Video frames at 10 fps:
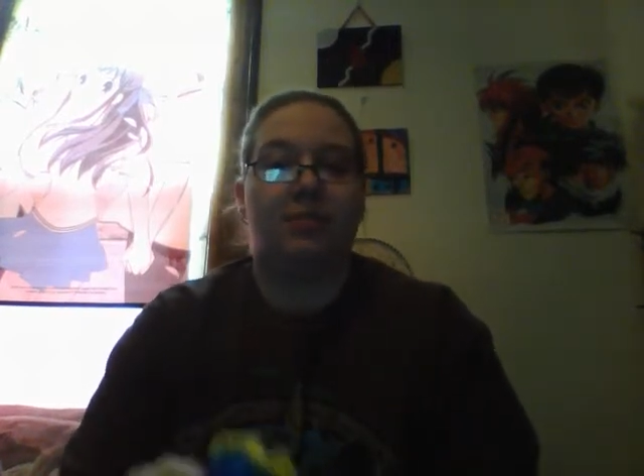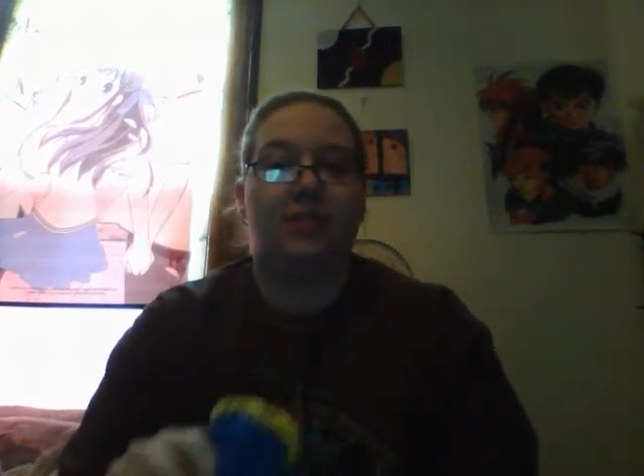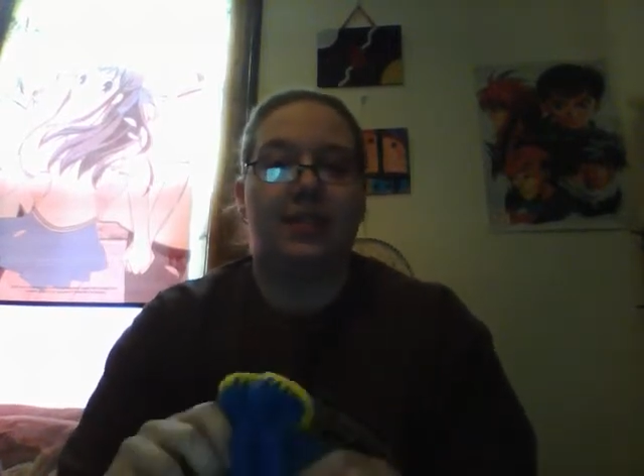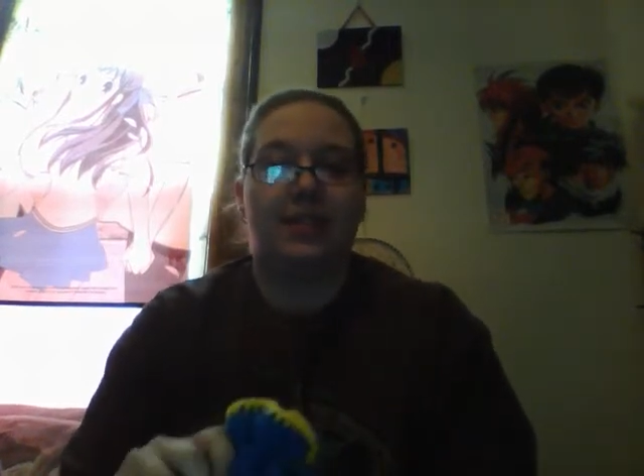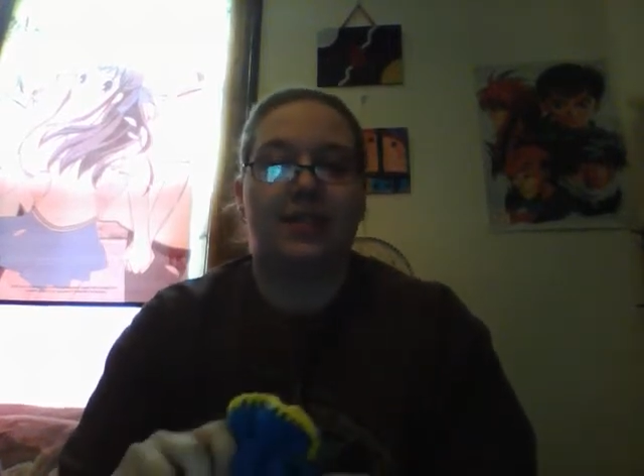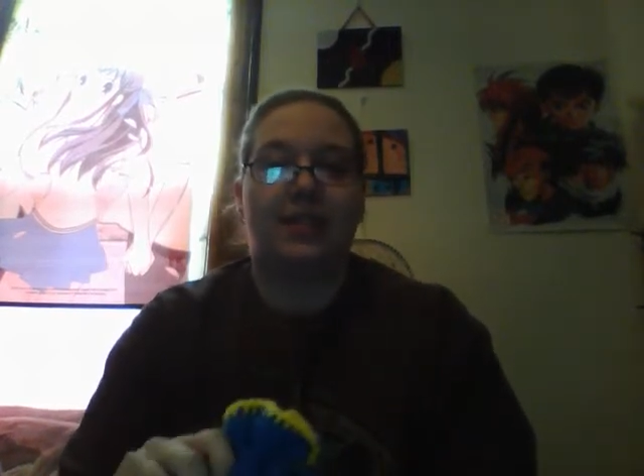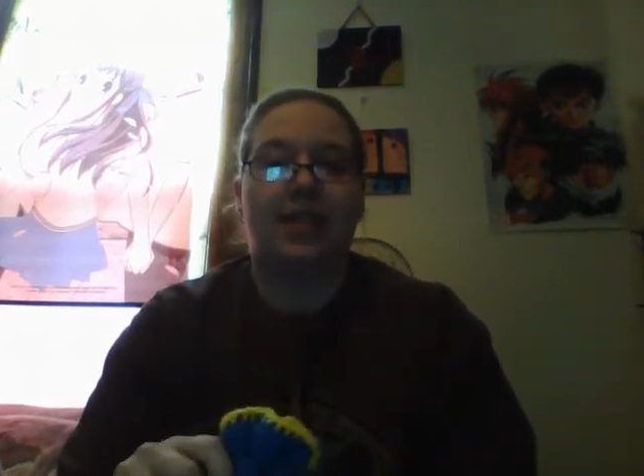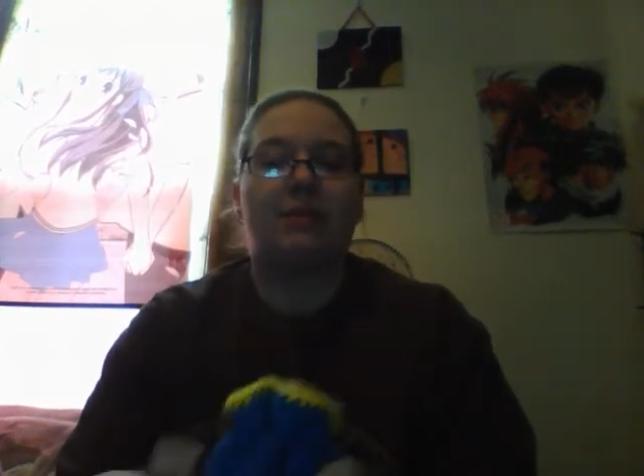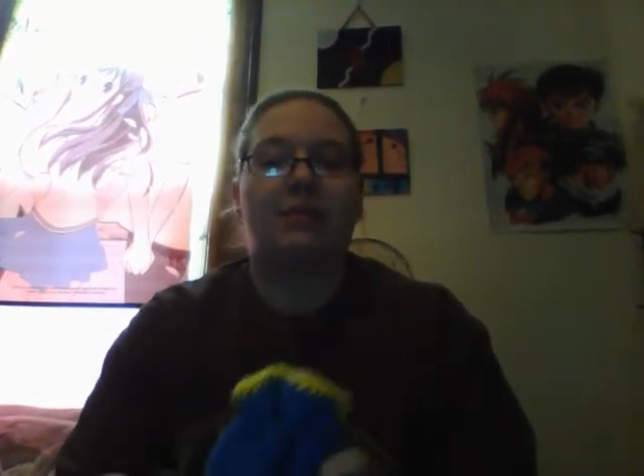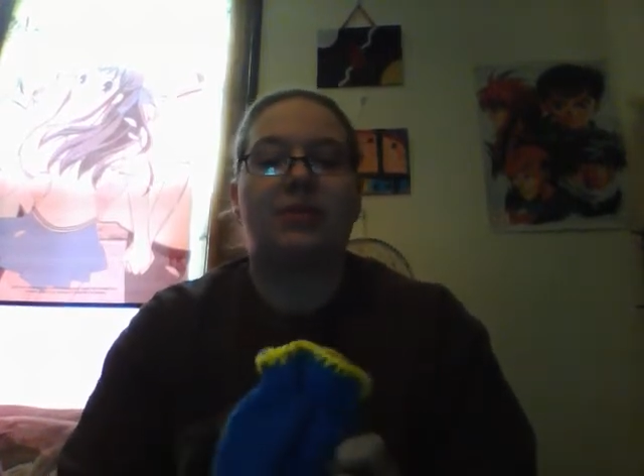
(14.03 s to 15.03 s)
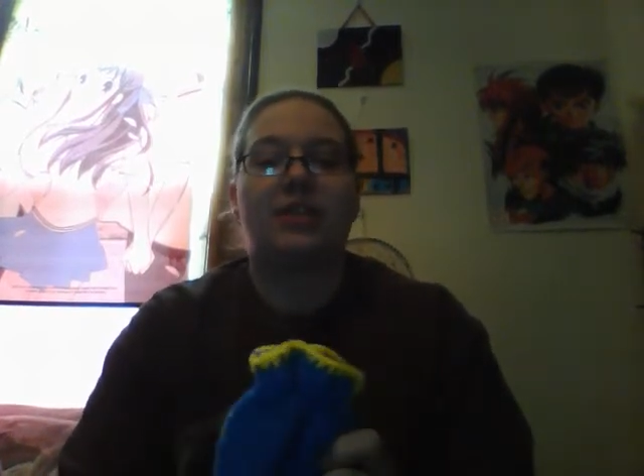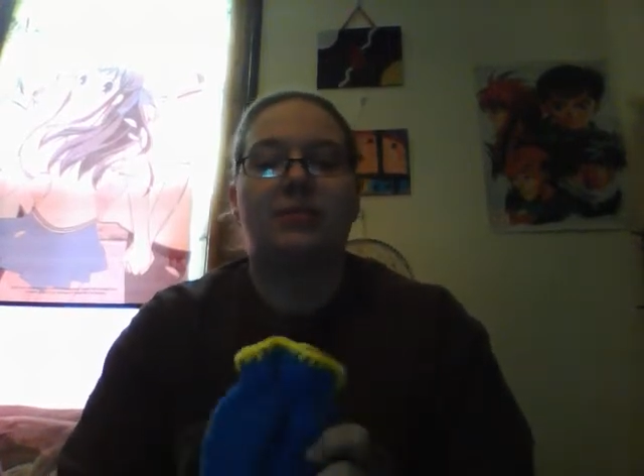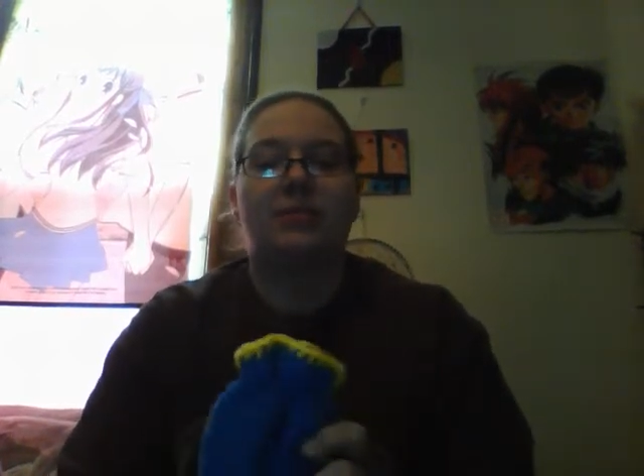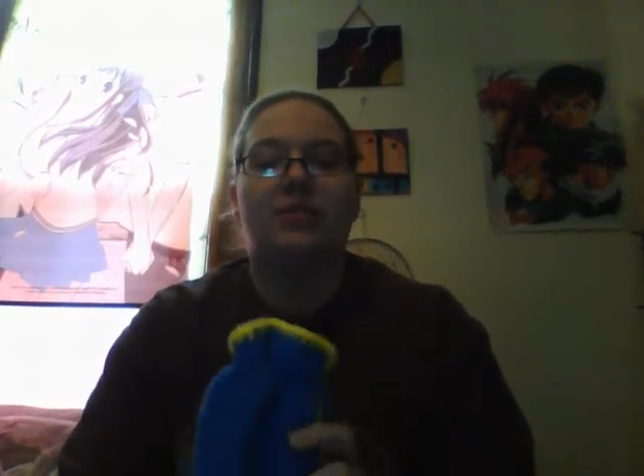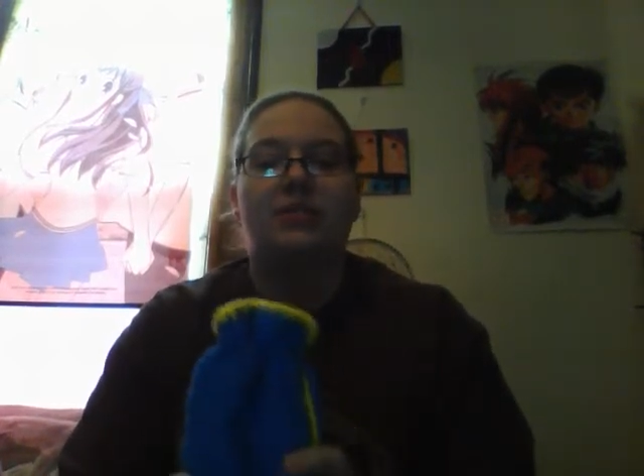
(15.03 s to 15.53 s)
this time I'm going to
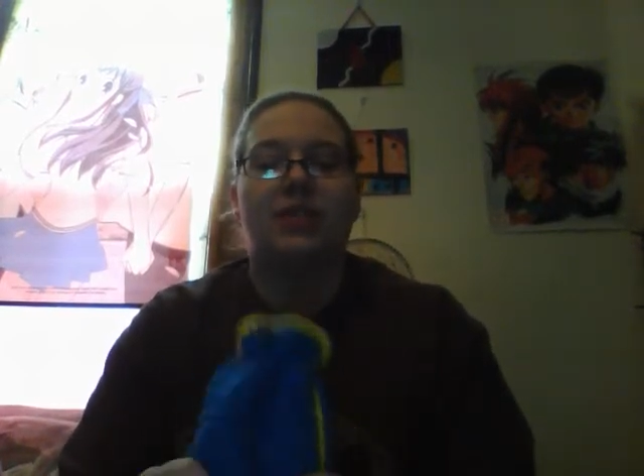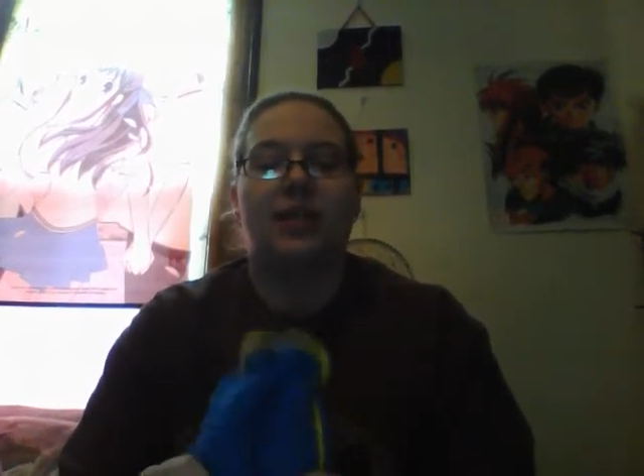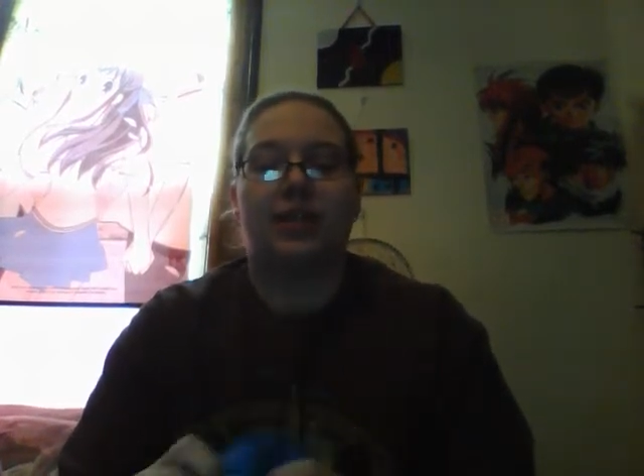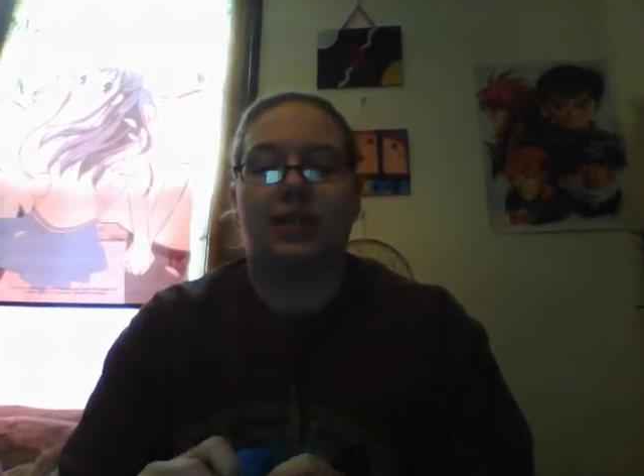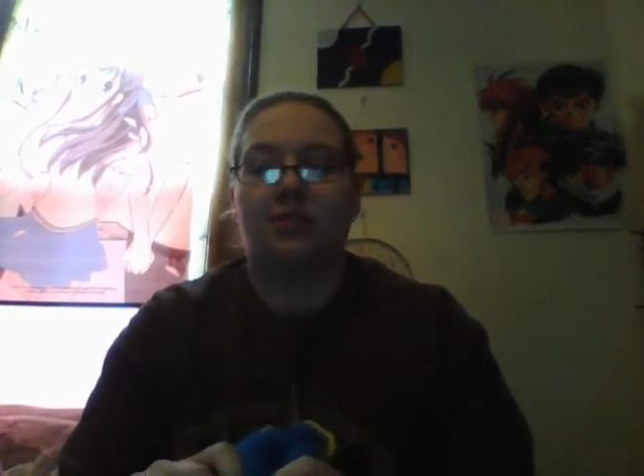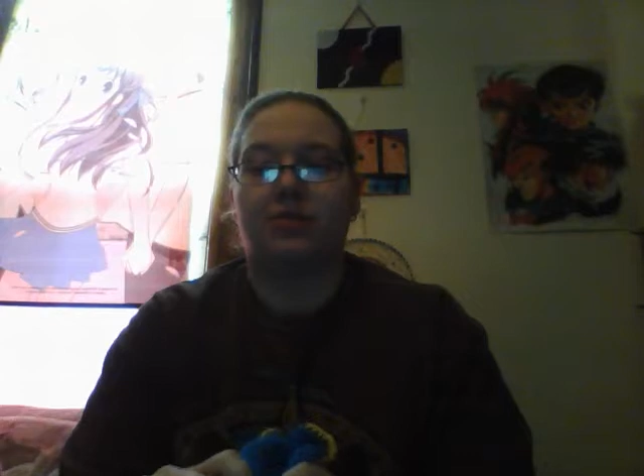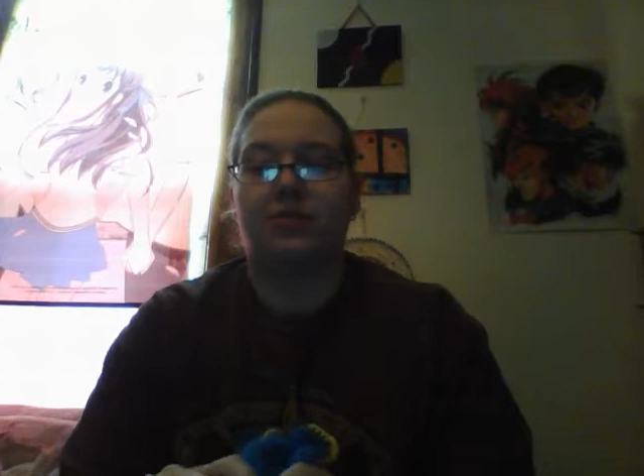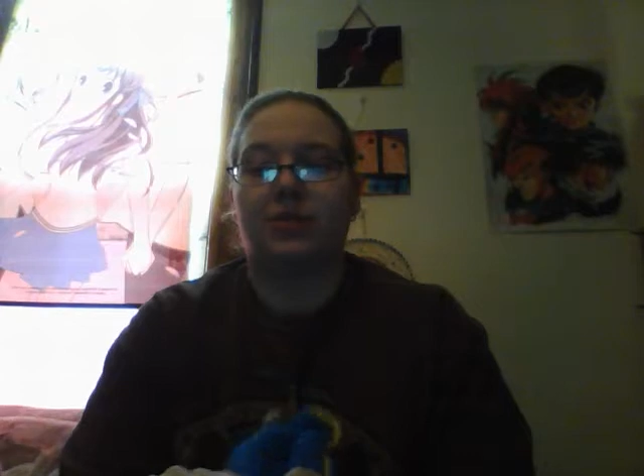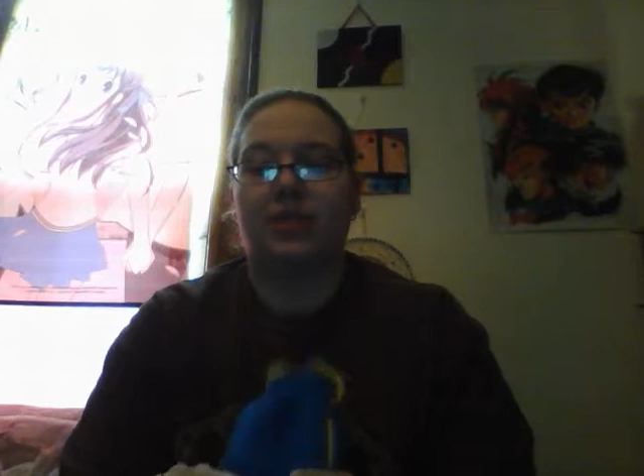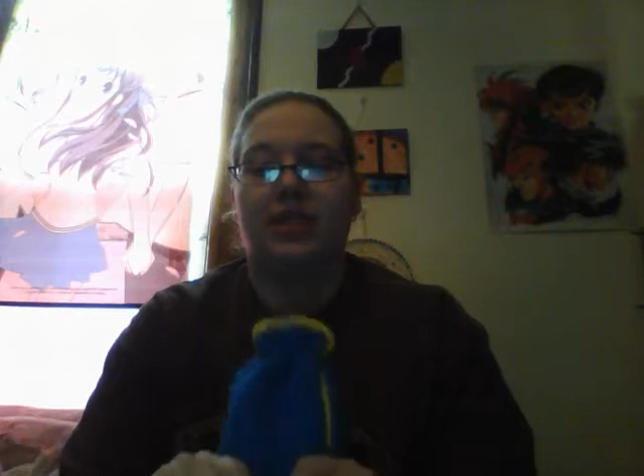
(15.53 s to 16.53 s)
be reviewing